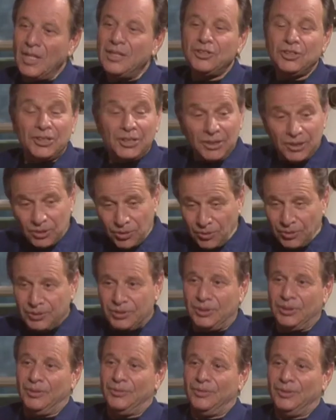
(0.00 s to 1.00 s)
She is
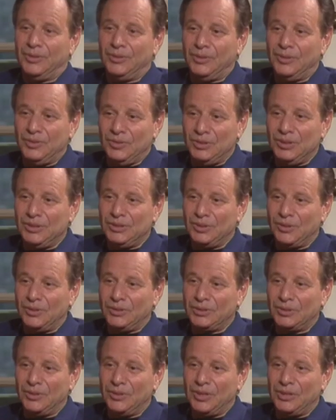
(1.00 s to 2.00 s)
also. She's
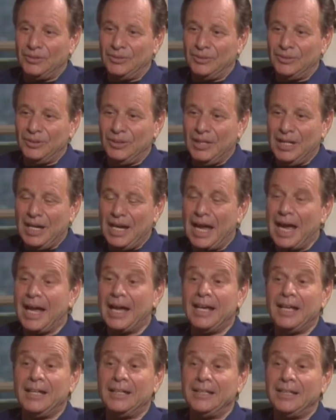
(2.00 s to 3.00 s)
also on.
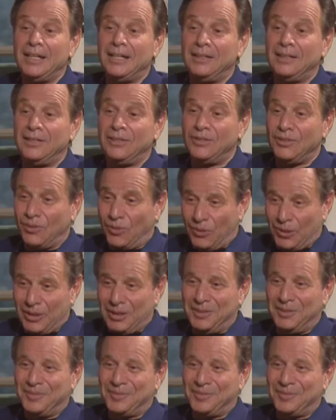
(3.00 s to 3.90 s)
And uh, Thora.